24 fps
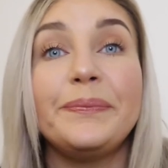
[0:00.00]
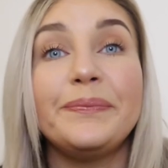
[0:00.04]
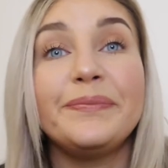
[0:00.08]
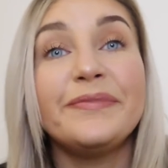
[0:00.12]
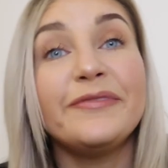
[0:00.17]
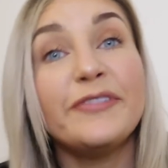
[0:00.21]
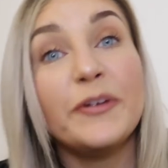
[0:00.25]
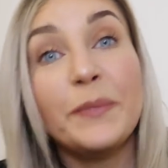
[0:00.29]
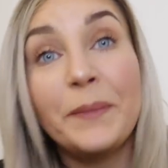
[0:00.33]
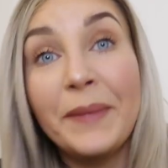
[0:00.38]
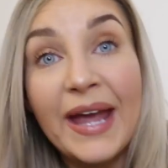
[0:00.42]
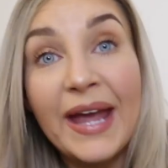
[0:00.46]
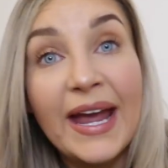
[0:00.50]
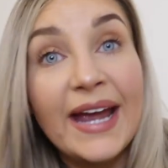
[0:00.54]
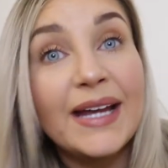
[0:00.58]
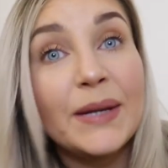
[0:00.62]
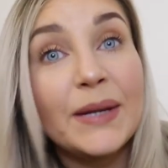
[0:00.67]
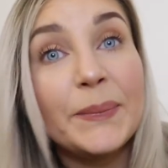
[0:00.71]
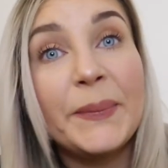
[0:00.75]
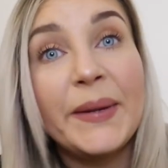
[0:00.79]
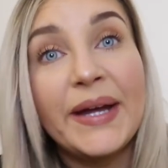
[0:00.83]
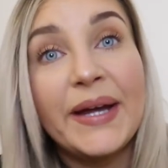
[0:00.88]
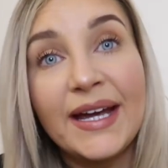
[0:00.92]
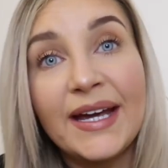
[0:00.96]
for
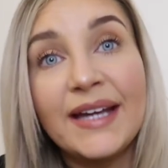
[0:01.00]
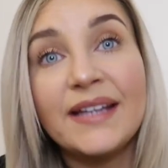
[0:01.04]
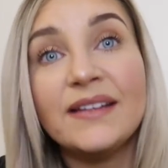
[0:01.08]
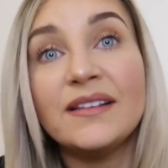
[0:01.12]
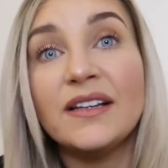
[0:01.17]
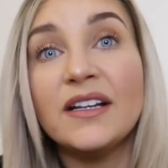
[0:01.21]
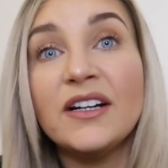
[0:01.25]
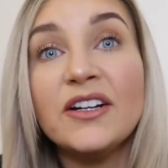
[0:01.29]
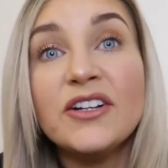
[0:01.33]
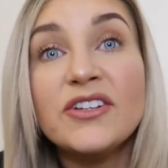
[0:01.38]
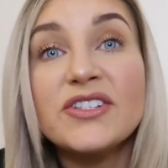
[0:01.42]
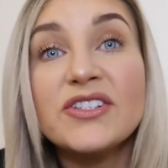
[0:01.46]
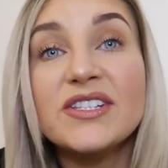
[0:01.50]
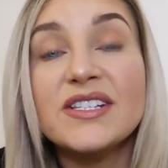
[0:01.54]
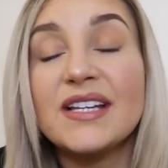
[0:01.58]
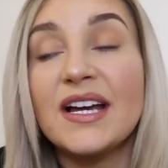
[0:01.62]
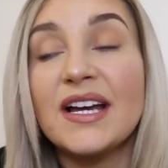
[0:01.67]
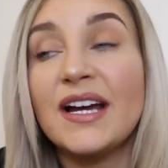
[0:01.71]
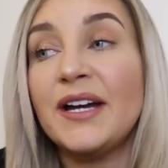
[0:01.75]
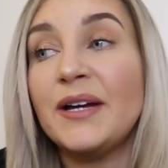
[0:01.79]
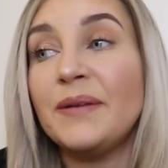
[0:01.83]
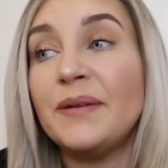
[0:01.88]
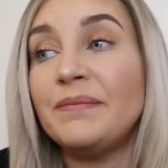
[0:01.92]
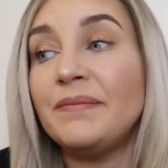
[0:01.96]
me, painless.
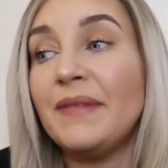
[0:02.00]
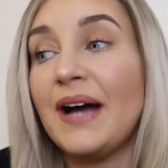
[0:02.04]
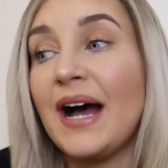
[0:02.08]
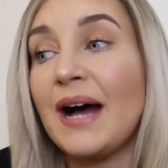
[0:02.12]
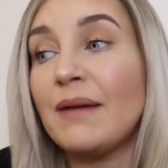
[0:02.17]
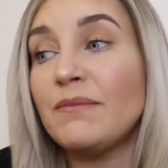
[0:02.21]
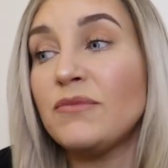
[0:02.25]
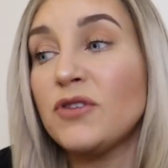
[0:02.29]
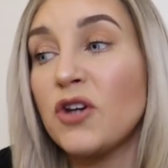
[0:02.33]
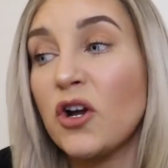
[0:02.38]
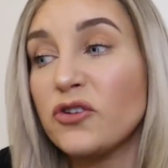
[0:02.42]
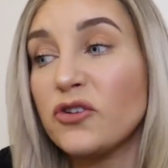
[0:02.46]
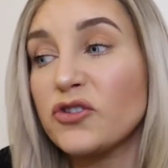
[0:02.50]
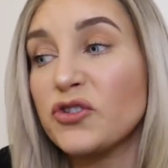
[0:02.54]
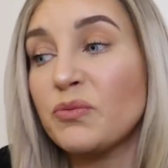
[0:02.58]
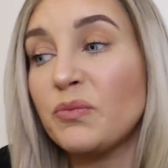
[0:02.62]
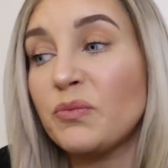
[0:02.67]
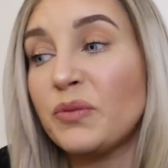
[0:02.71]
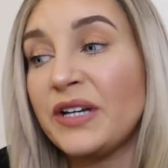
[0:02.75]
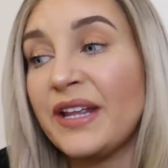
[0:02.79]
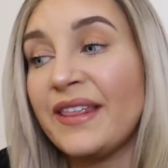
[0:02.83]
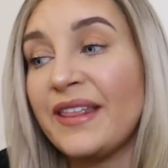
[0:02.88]
I'm not somebody